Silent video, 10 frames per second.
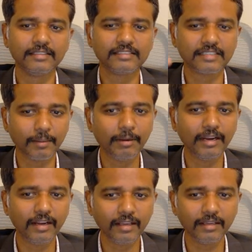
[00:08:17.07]

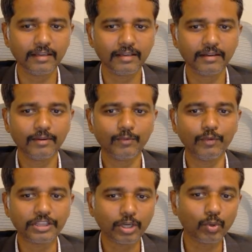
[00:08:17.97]
Stability
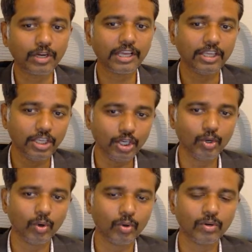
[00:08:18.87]
without
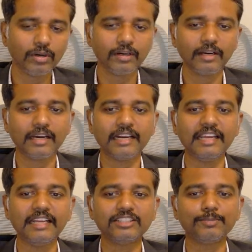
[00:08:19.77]
ego
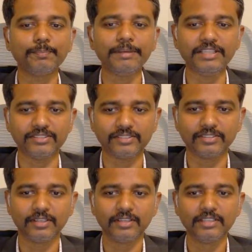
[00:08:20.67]
creates peace.